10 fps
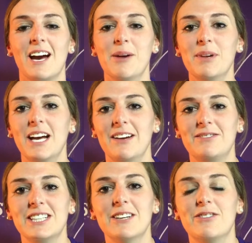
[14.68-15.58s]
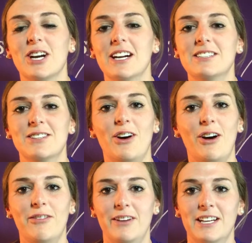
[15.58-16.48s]
I'm going to have to give credit to the
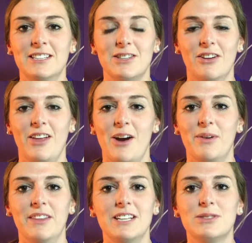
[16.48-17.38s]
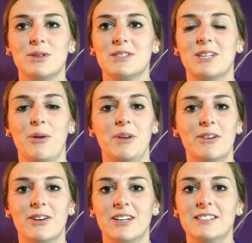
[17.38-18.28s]
offense on that one. They scored so
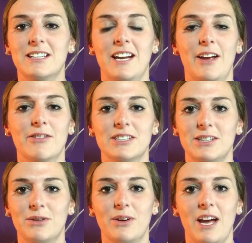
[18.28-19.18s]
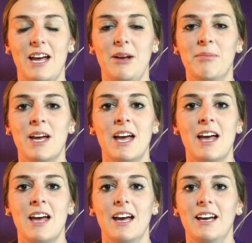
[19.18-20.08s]
many runs in every single game,
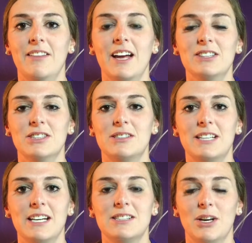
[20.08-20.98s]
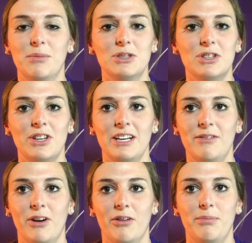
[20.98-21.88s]
and that just takes so much
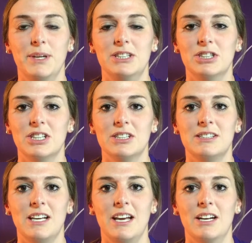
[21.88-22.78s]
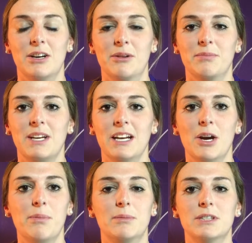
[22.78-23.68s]
relief off pitchers and can
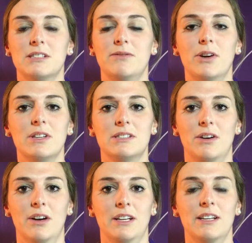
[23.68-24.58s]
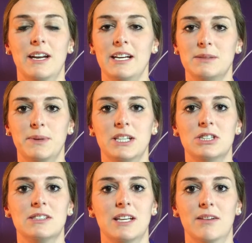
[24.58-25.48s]
help them just focus on the next
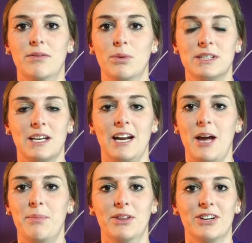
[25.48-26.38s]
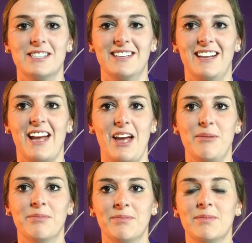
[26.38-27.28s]
pitch instead of what's going to happen the rest of the game.